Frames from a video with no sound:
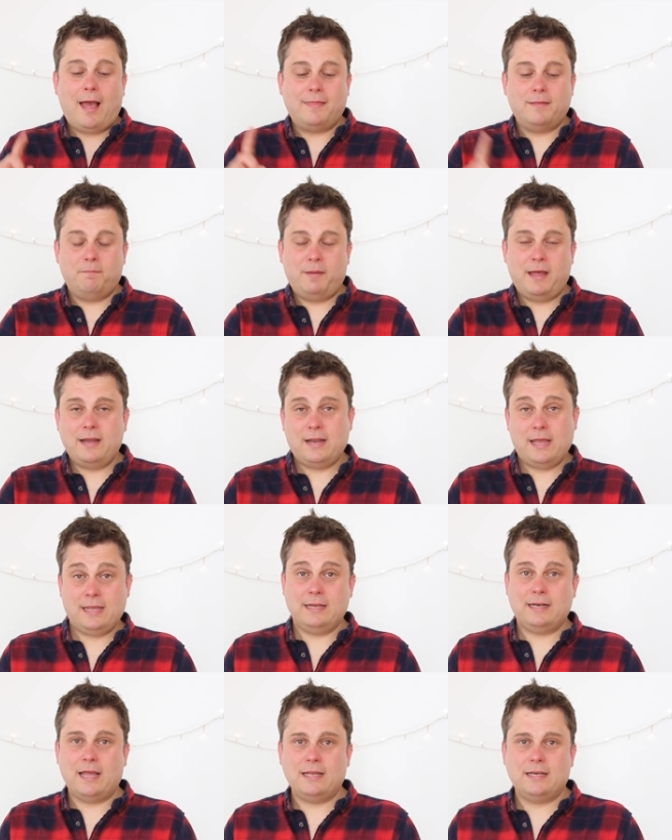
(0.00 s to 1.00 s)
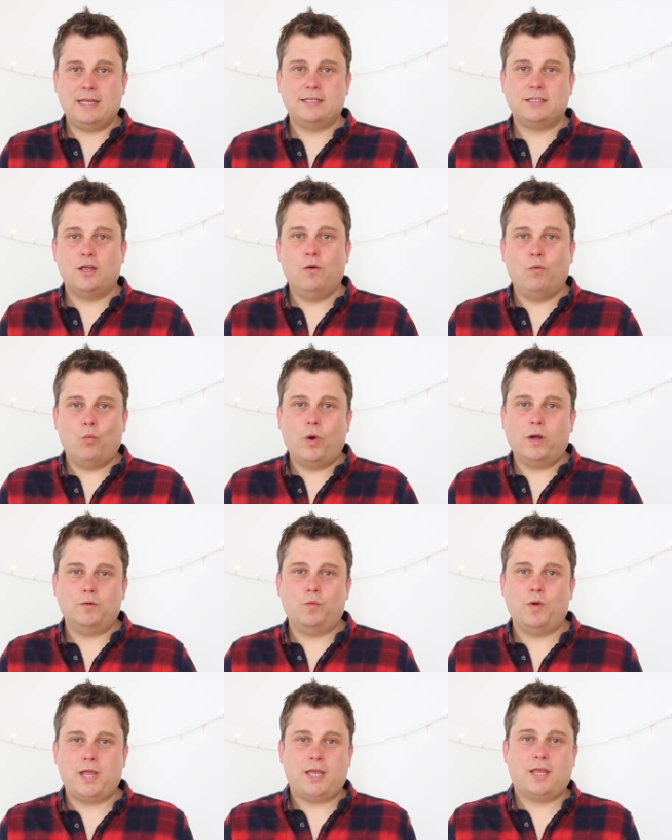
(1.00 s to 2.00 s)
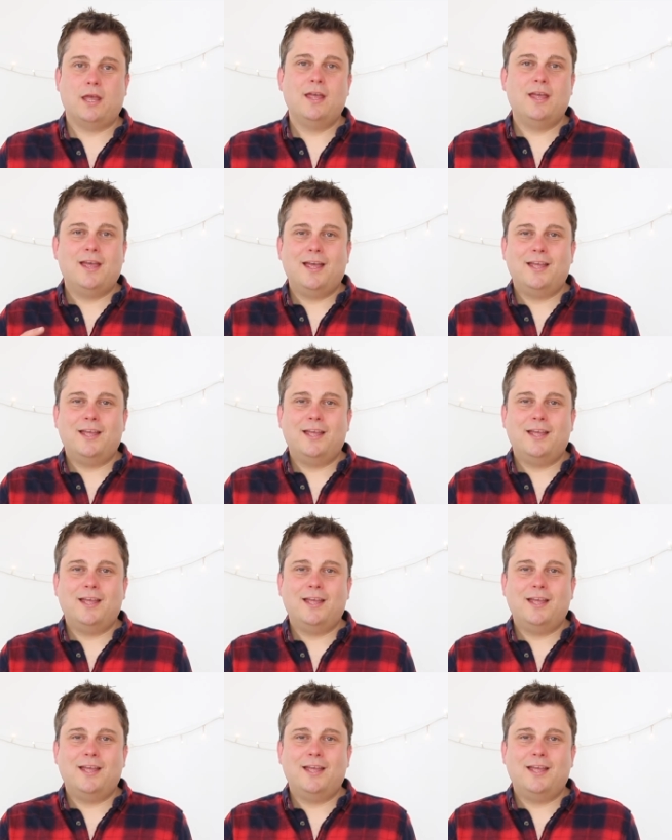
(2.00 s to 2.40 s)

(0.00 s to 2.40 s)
and the Bare Naked Ladies, One Week.